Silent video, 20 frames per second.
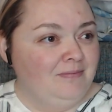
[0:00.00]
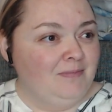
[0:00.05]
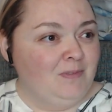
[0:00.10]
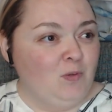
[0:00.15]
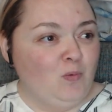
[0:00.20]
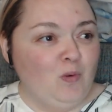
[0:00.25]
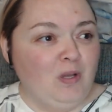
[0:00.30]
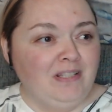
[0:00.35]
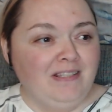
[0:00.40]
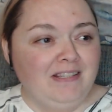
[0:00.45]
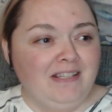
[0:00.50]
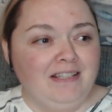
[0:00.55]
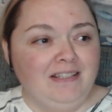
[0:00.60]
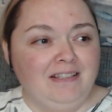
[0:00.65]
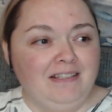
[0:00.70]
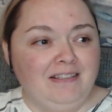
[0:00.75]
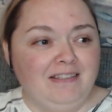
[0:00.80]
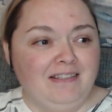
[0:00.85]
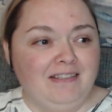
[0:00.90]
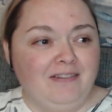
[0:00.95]
Once I
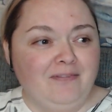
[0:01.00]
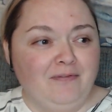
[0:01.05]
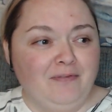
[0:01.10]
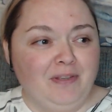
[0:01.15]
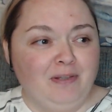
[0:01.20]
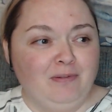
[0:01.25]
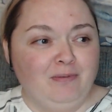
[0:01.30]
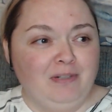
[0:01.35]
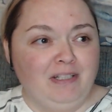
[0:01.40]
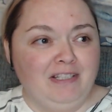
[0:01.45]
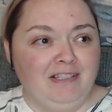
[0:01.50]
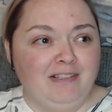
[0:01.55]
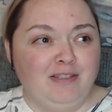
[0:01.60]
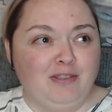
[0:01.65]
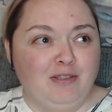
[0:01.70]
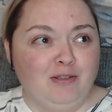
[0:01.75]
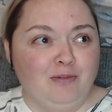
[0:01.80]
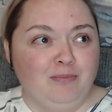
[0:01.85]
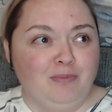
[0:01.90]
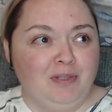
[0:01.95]
did something really
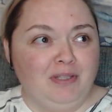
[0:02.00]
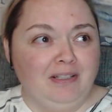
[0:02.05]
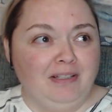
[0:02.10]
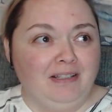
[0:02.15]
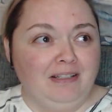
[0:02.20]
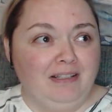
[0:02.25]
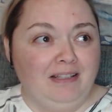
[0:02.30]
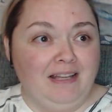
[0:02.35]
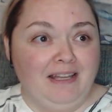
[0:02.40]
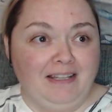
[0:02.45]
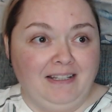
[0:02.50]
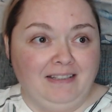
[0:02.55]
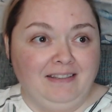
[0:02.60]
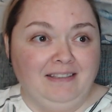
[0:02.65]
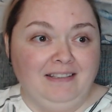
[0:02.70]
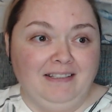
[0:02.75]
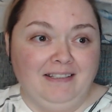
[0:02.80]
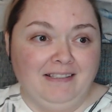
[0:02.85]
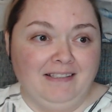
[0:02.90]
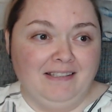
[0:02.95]
stupid like
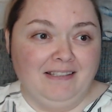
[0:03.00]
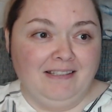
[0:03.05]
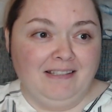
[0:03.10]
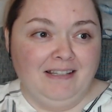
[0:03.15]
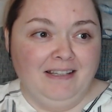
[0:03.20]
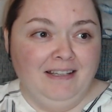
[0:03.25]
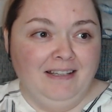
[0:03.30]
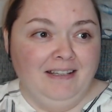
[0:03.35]
this,